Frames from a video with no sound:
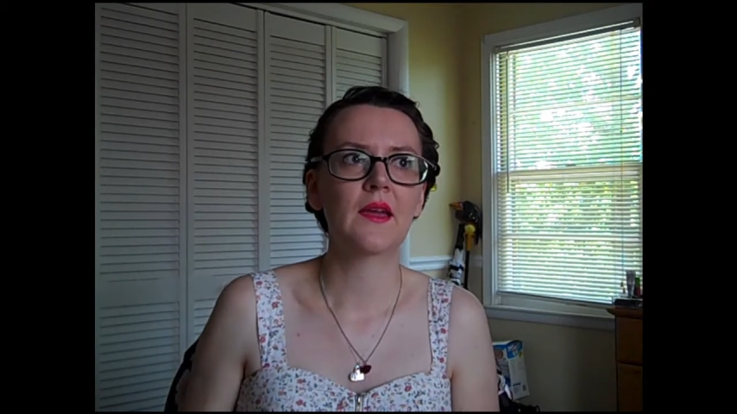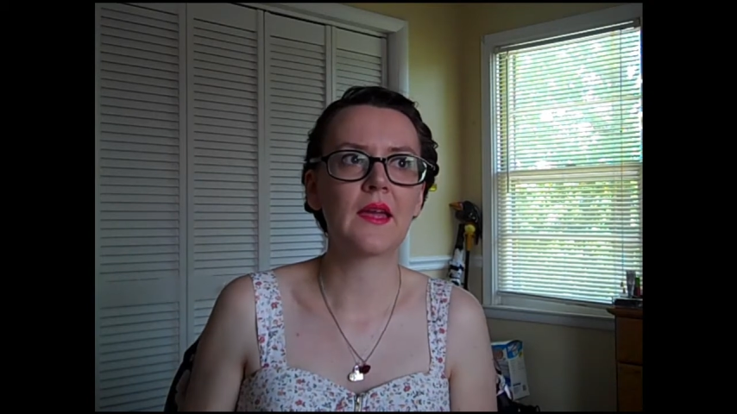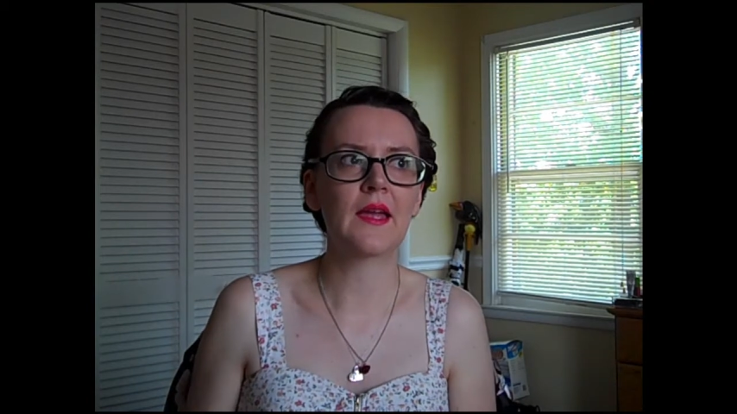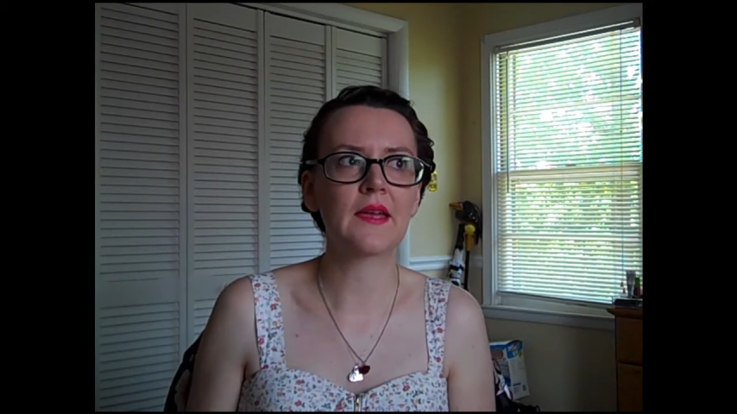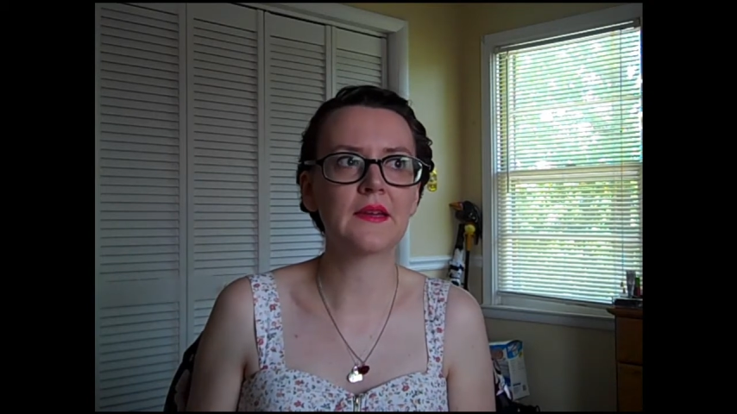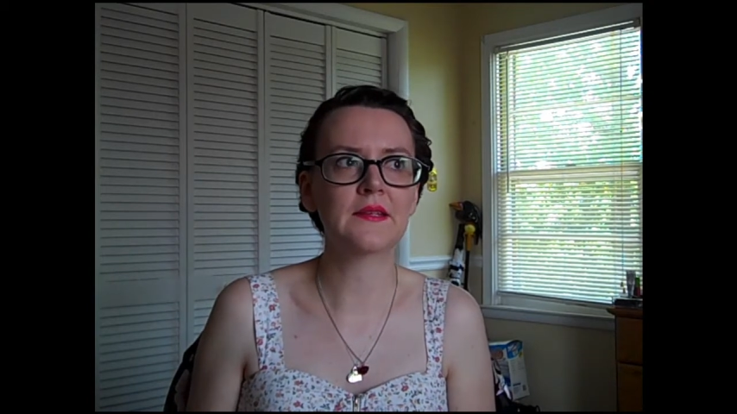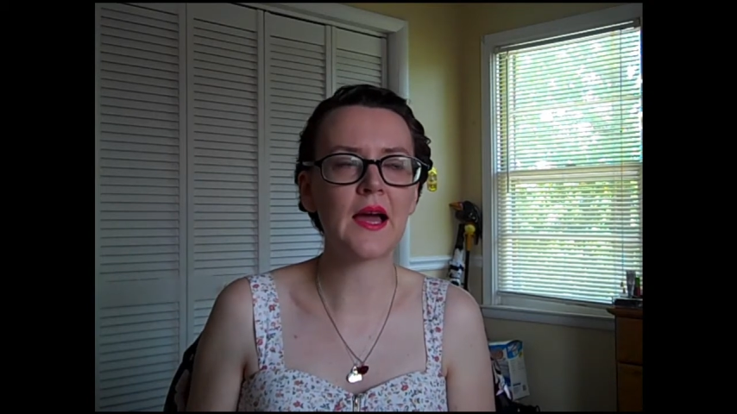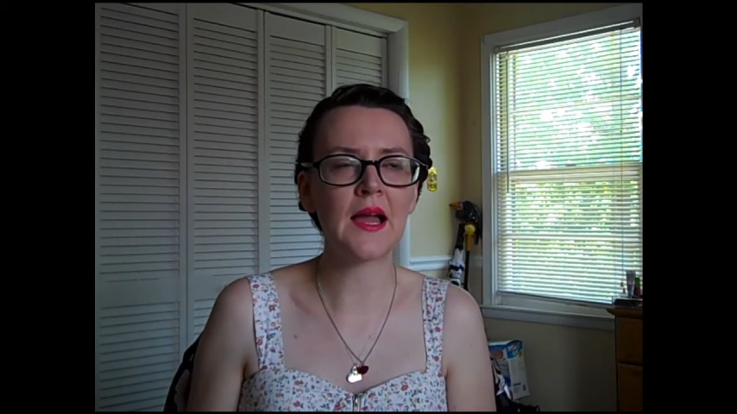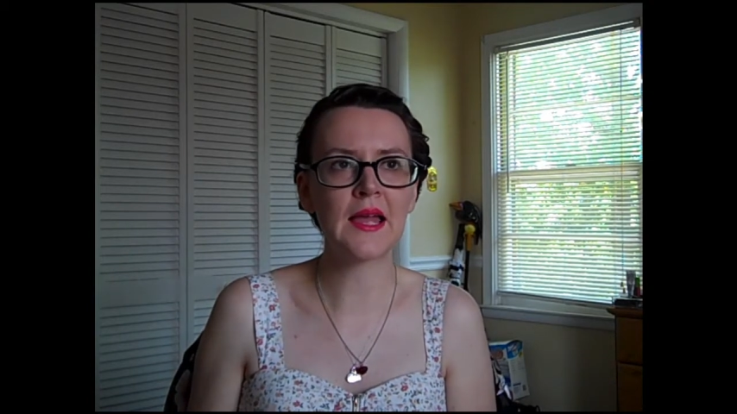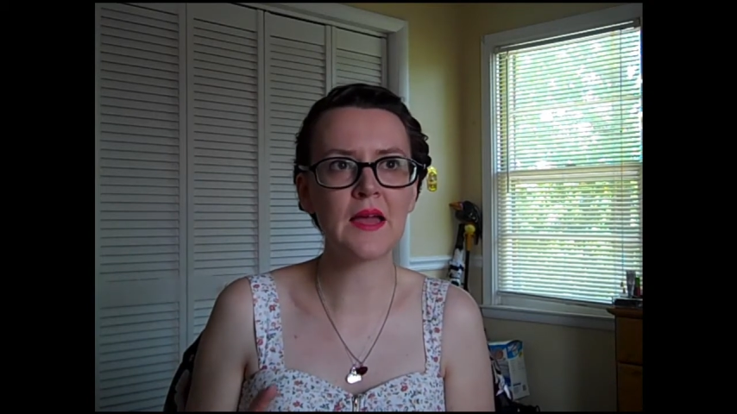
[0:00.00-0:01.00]
And
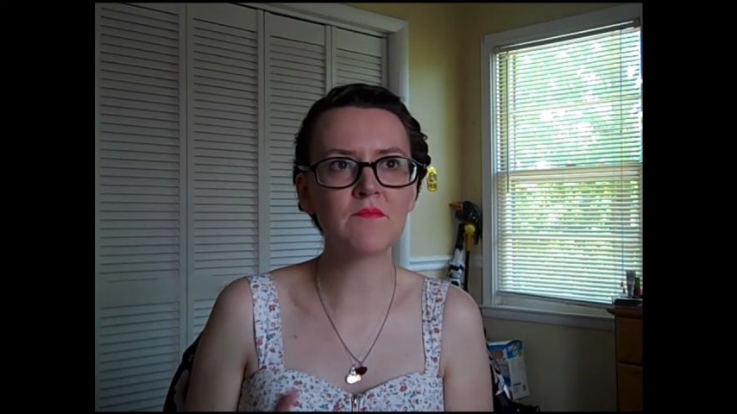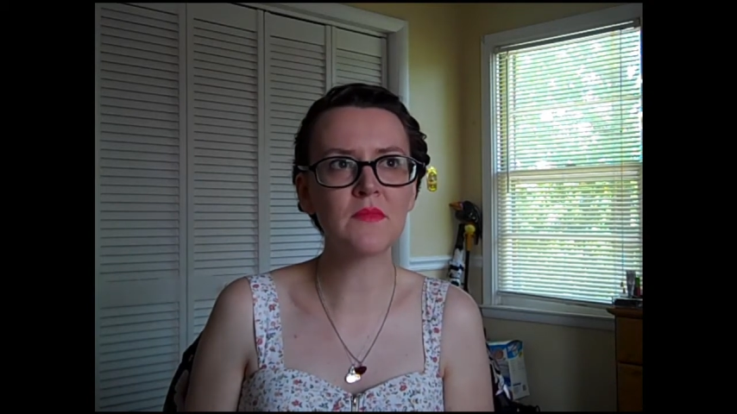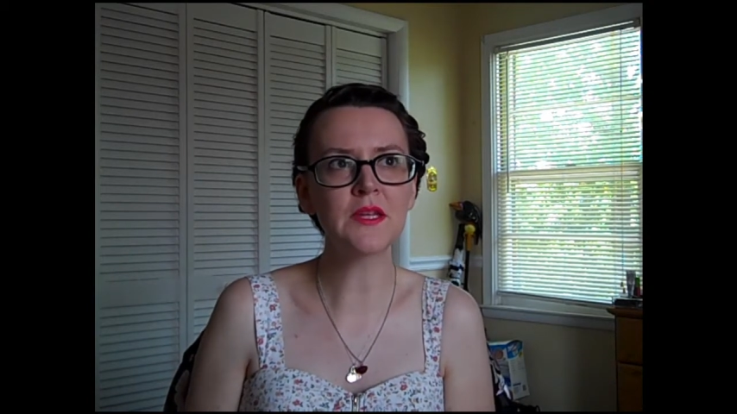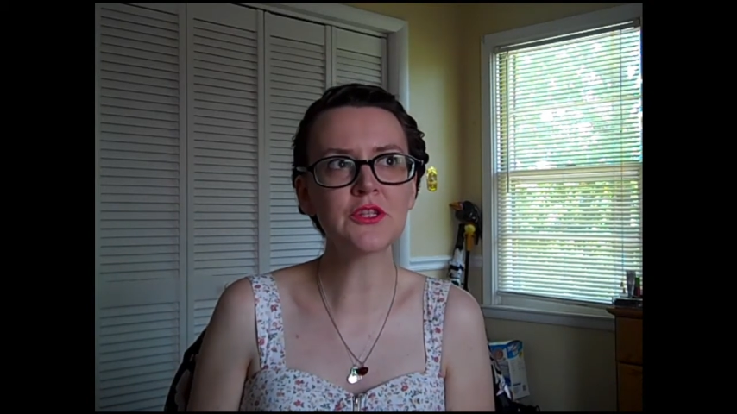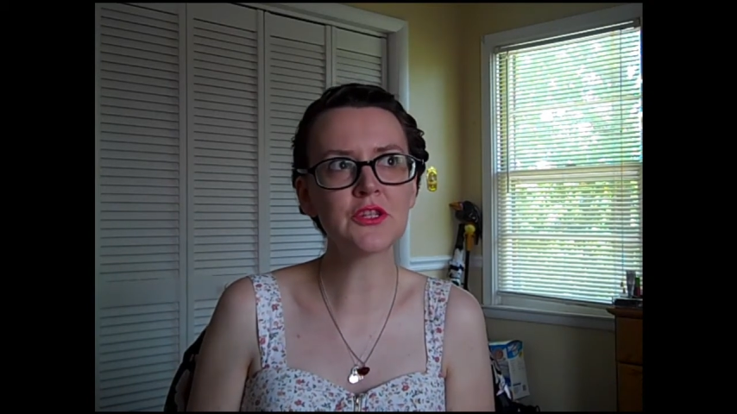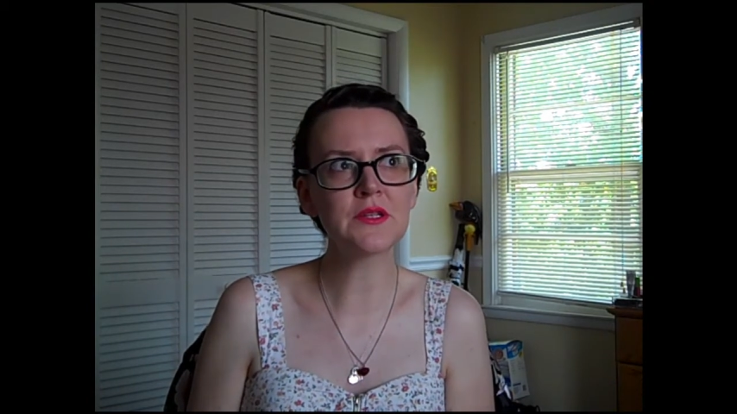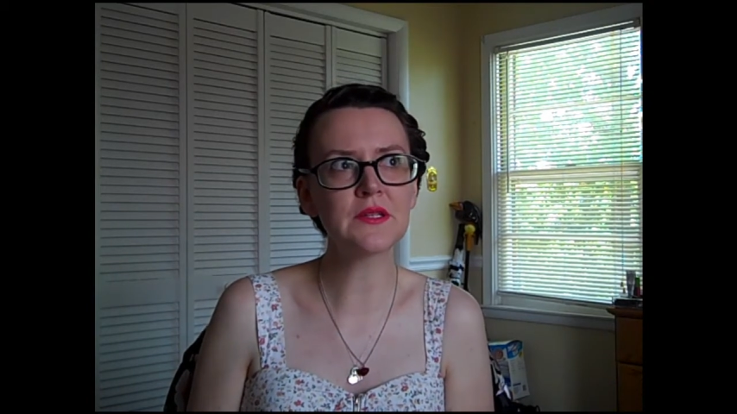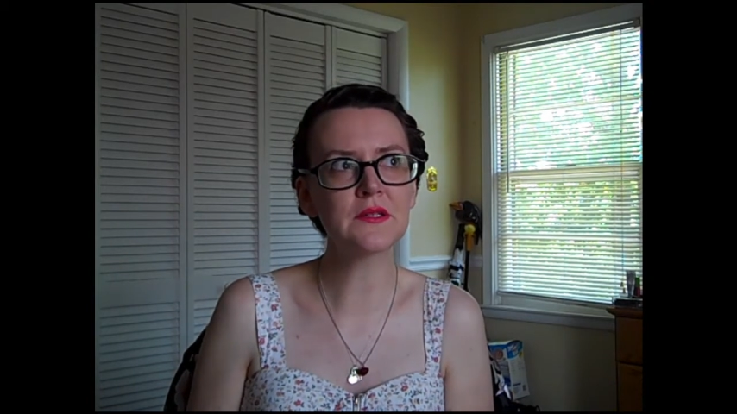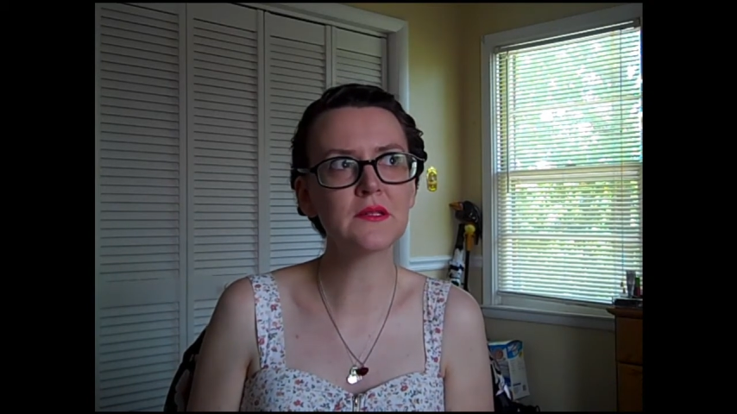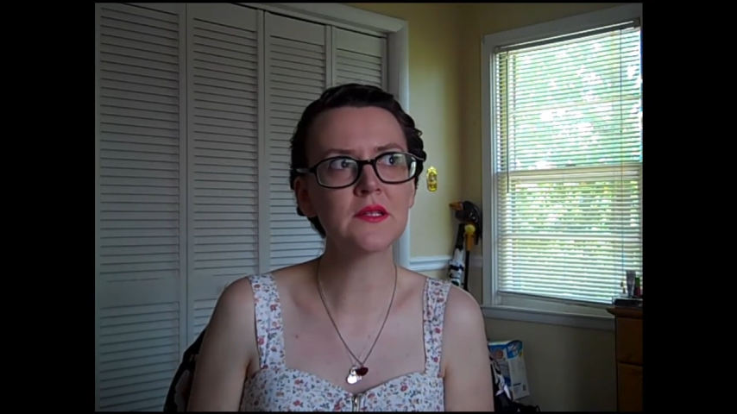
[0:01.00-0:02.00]
I had
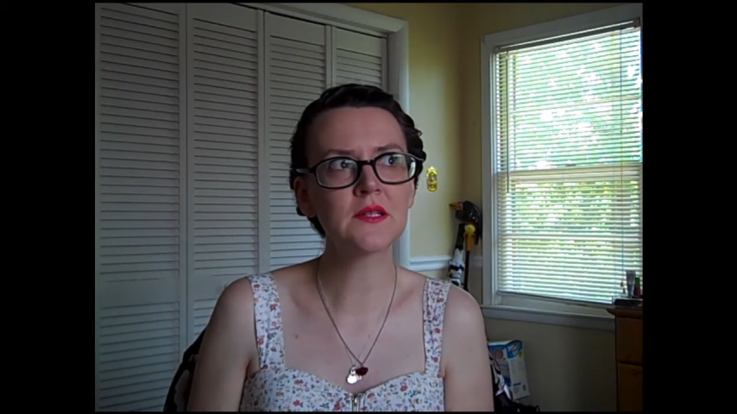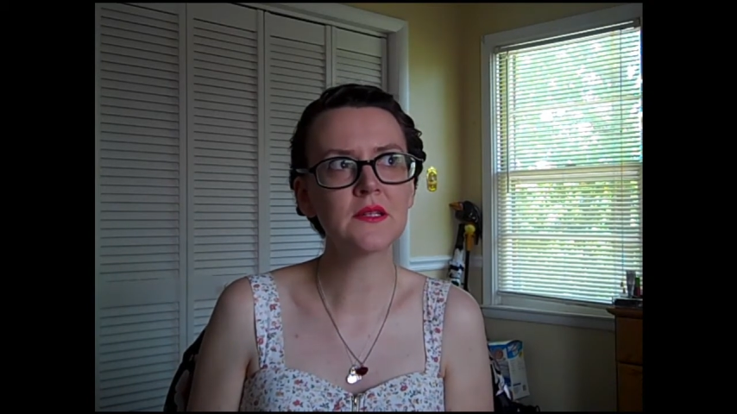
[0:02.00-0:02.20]
mentioned